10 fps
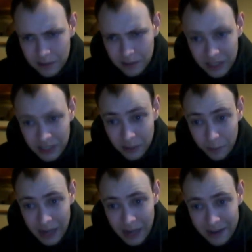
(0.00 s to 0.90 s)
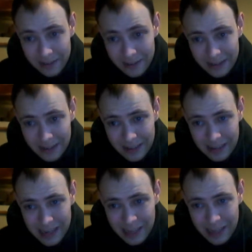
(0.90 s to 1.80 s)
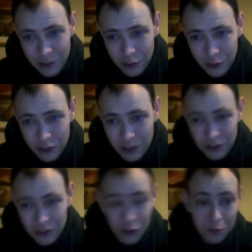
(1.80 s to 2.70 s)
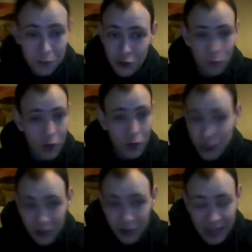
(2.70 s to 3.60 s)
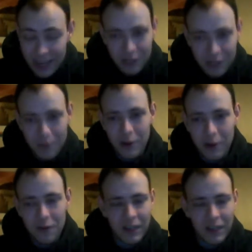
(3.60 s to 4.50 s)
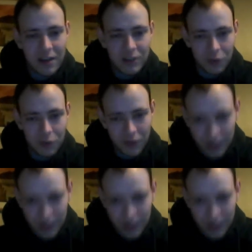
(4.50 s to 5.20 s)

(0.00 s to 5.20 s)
single bed, and it just sums up what you're going to hear, to be perfectly honest with you.